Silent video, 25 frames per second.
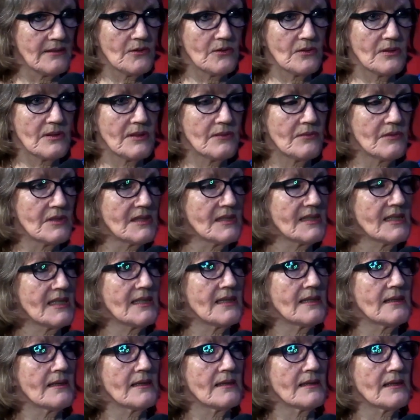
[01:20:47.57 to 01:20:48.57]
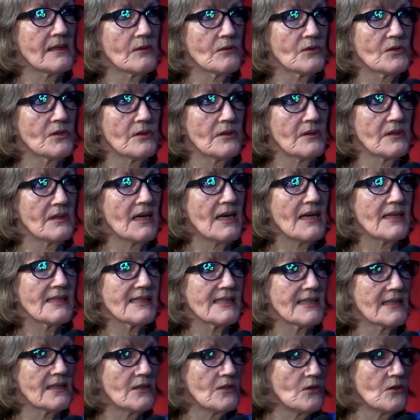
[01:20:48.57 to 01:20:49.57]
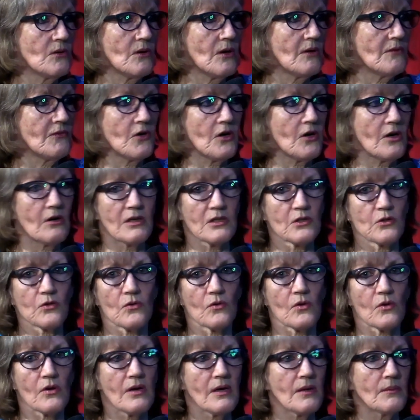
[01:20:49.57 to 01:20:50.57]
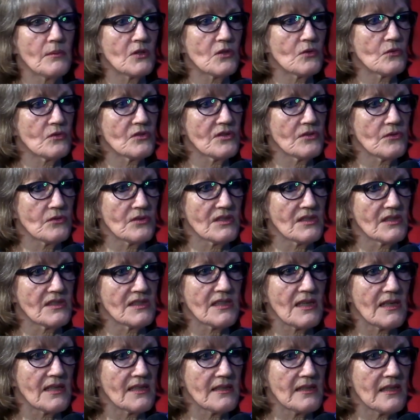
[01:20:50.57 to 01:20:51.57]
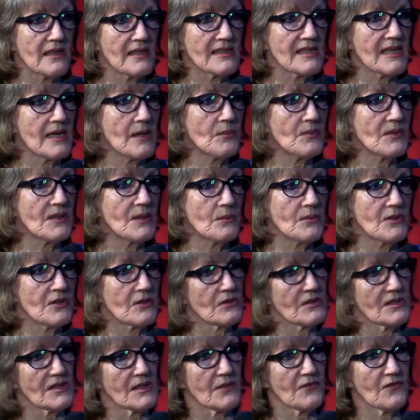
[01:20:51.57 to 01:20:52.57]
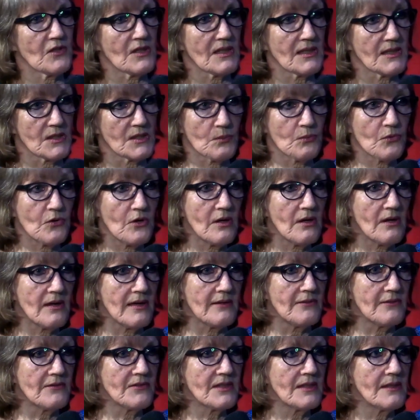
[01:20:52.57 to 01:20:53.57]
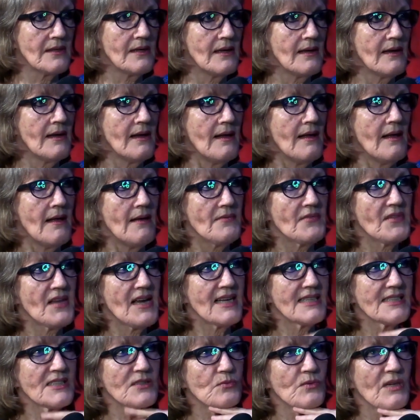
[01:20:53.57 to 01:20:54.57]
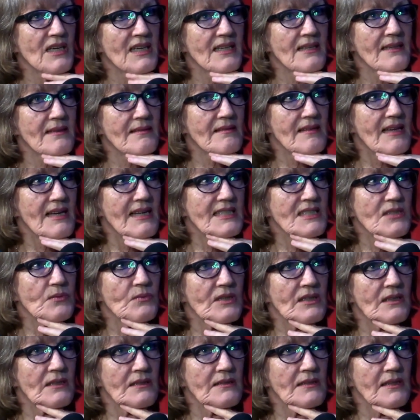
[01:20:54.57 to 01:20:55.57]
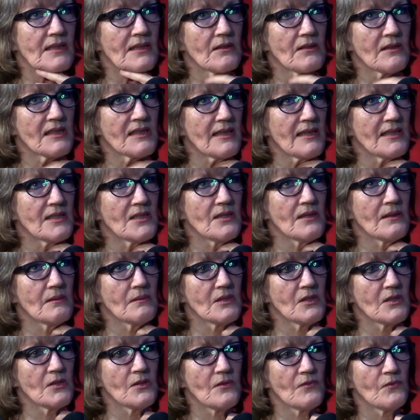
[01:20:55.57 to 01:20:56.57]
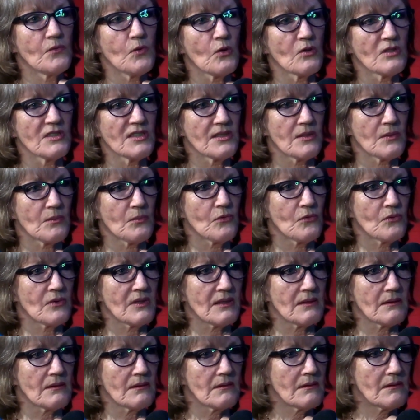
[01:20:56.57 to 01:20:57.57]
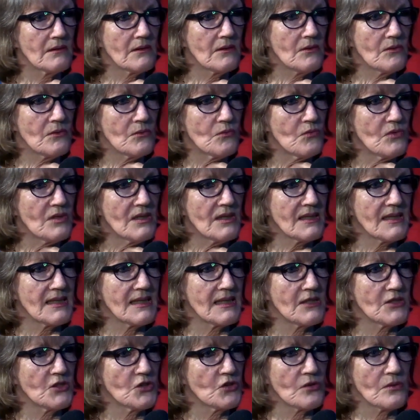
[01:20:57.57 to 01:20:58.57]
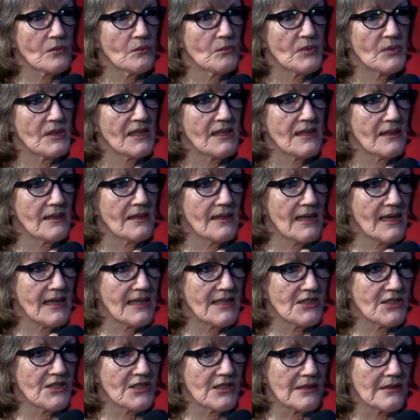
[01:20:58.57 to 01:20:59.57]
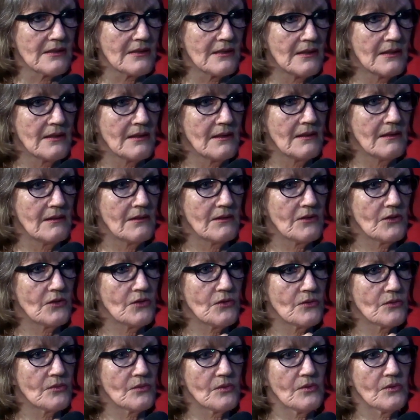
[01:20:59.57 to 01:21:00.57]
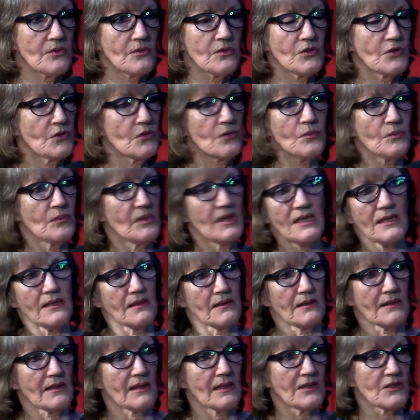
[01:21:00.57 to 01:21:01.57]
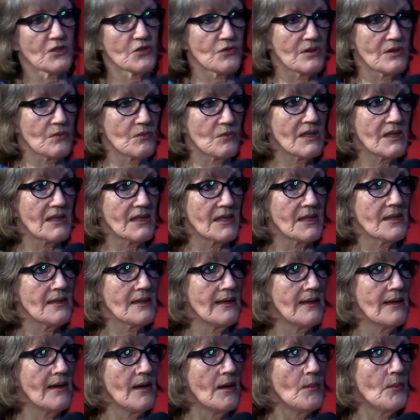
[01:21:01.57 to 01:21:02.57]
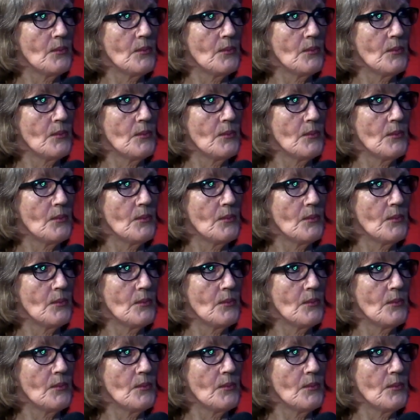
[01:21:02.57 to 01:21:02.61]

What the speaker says: You even see that they'll turn nasty, and you'll have high crime and all sorts of silly things happening because they're feeling deprived. That's when I think, okay, you've lost the point. You really shouldn't be in nature. You shouldn't be in the country, really.